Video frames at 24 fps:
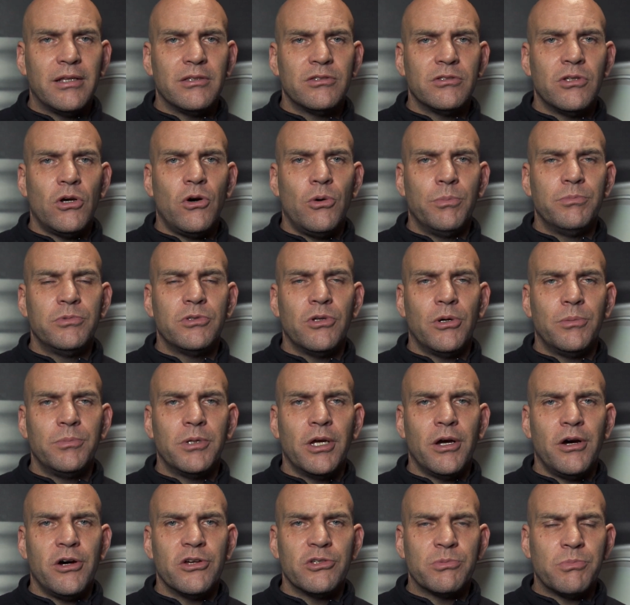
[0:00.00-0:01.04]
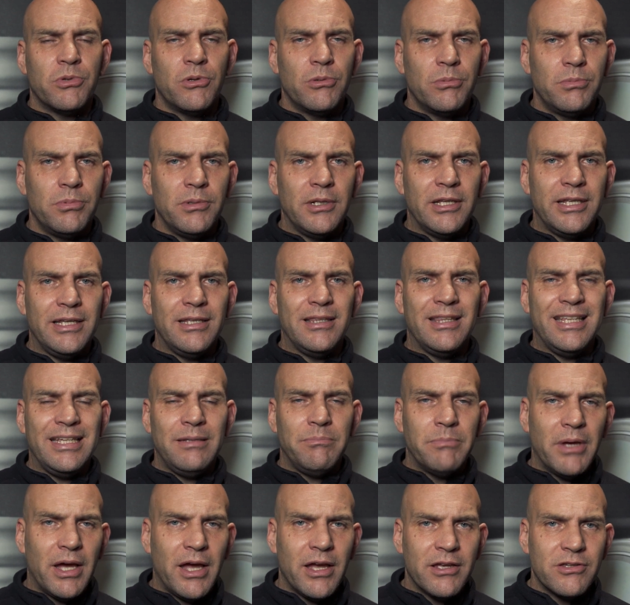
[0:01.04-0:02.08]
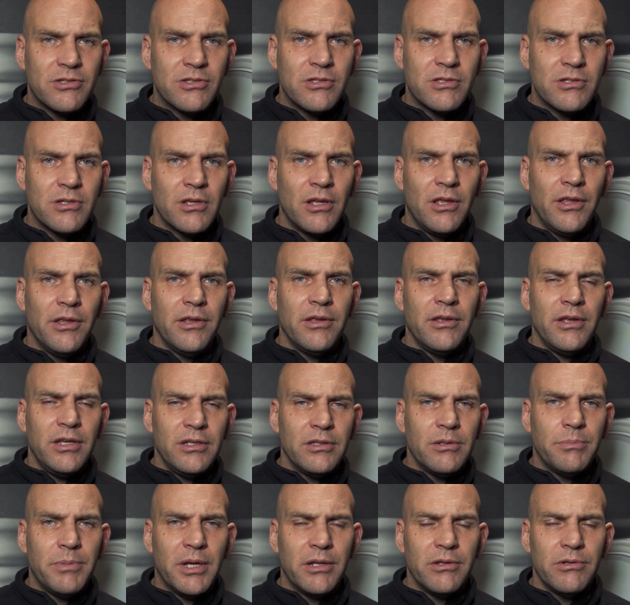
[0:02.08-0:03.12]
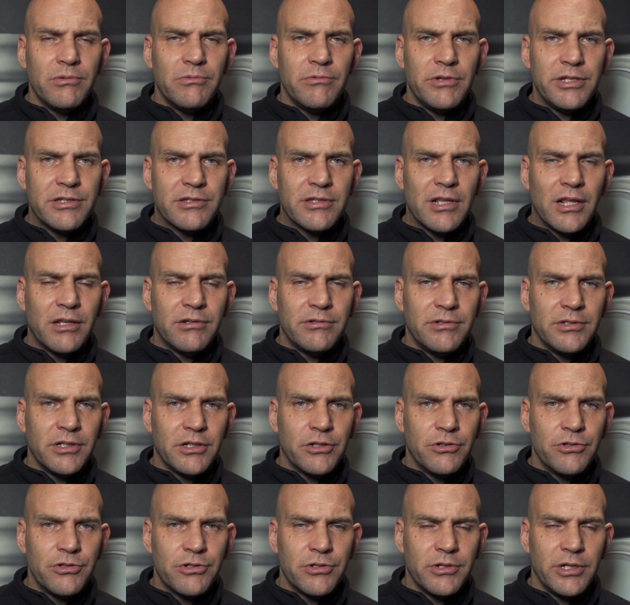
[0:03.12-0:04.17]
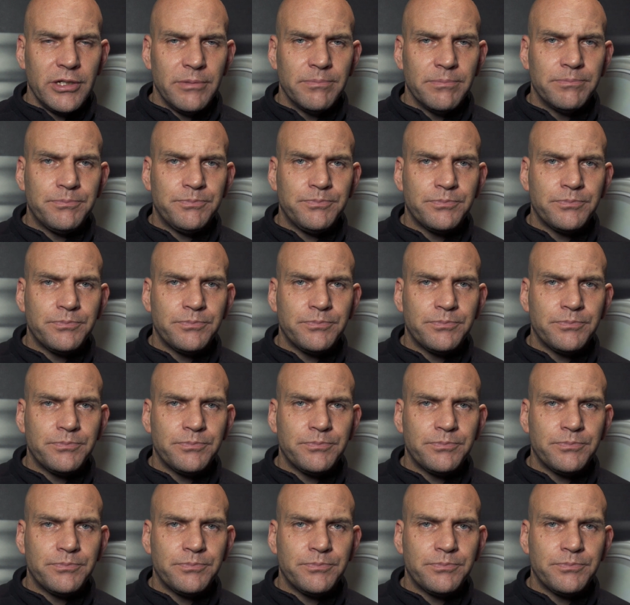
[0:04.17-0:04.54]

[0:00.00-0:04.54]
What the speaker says: top cars, probably the best independent reseller in the country.